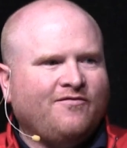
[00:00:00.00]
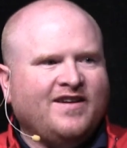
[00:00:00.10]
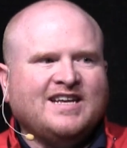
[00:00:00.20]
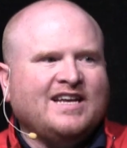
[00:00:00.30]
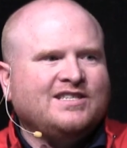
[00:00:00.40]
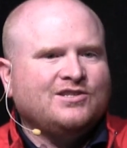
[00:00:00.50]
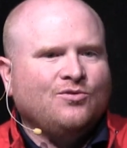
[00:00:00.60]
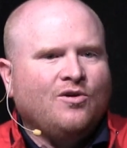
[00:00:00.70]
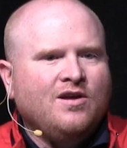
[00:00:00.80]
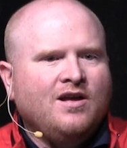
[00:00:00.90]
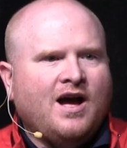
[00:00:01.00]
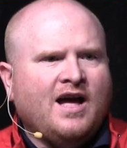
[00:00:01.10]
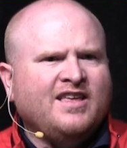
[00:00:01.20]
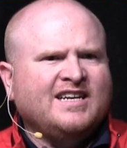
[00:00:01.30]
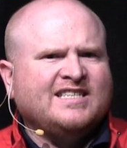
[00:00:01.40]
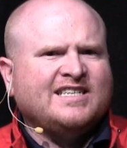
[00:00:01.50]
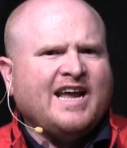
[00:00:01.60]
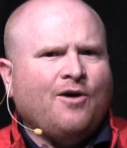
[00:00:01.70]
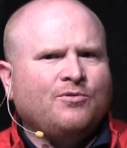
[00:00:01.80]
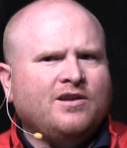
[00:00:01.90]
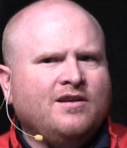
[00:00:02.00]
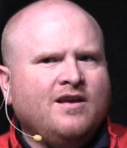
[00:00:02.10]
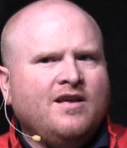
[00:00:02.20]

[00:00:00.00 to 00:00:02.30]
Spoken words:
Fantastic tool. I think it's Scout.